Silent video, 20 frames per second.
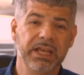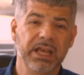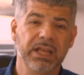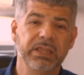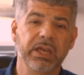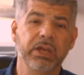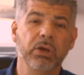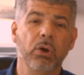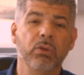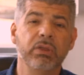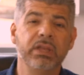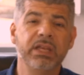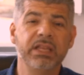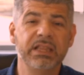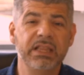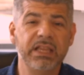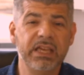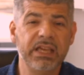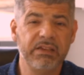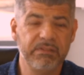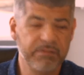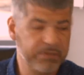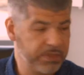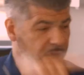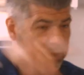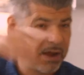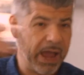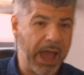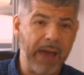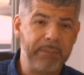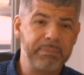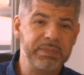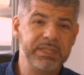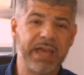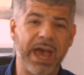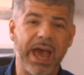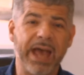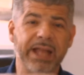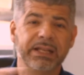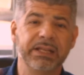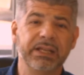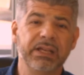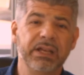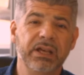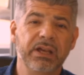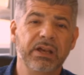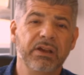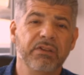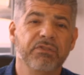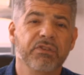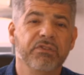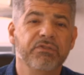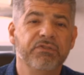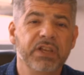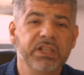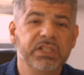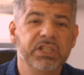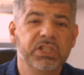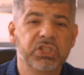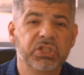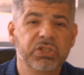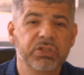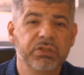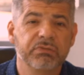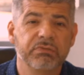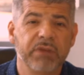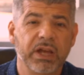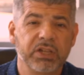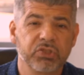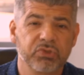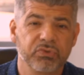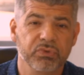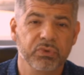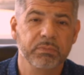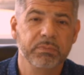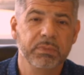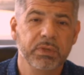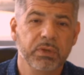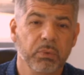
They only leave their habitat for visits to the restroom,